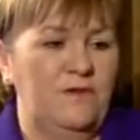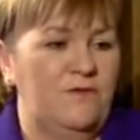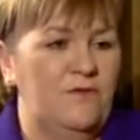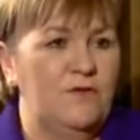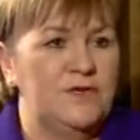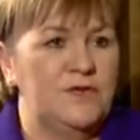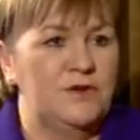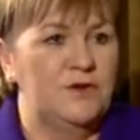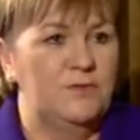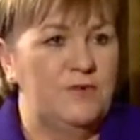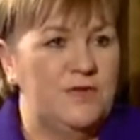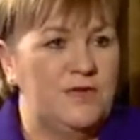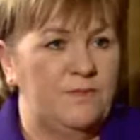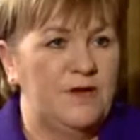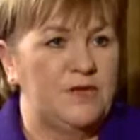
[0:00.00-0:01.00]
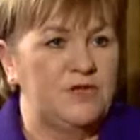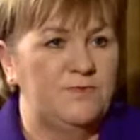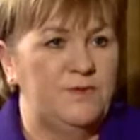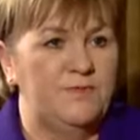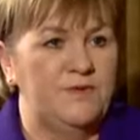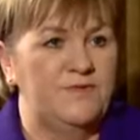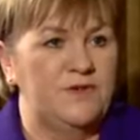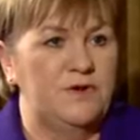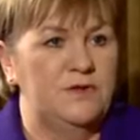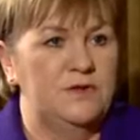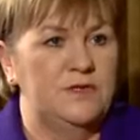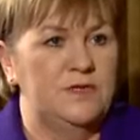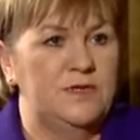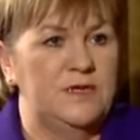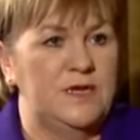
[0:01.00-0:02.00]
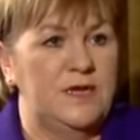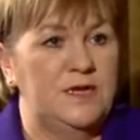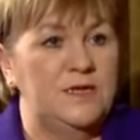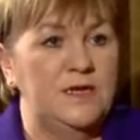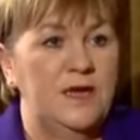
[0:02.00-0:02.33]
Of course it could be. It's a matter of people of Scotland to decide.